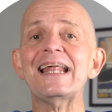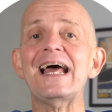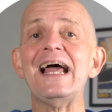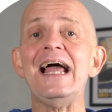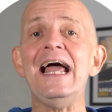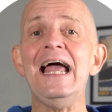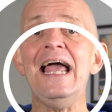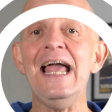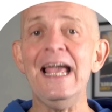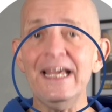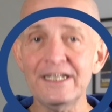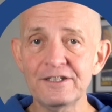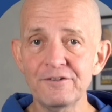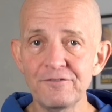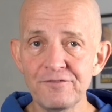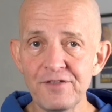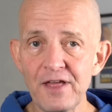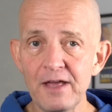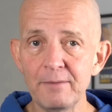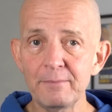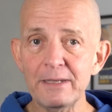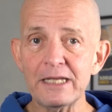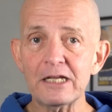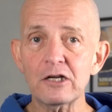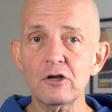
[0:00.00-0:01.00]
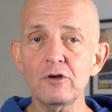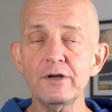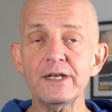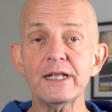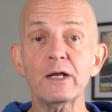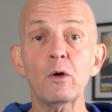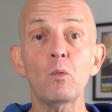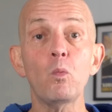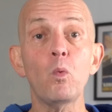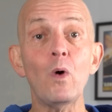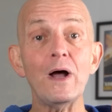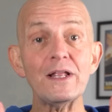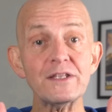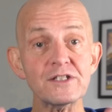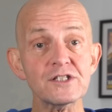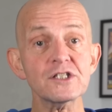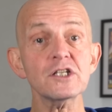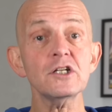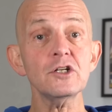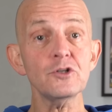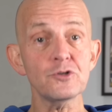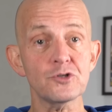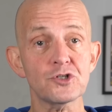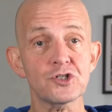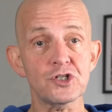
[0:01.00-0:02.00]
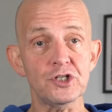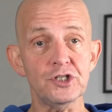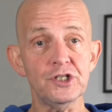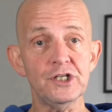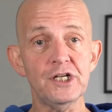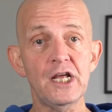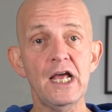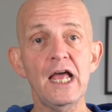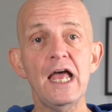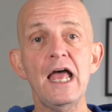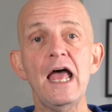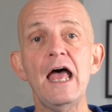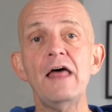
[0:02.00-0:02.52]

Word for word: ahead of them, including one solution